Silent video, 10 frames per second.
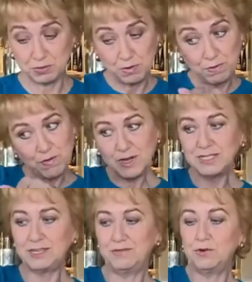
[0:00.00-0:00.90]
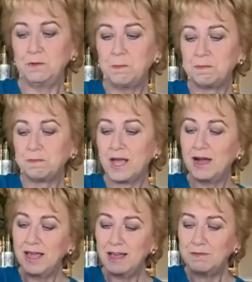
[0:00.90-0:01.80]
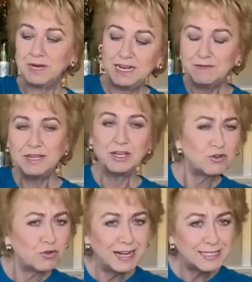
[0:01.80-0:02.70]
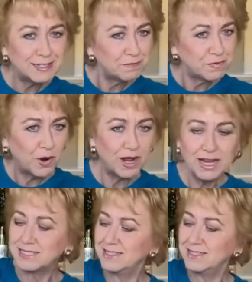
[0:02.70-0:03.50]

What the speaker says: Well, first of all, I have my lovely crate of products,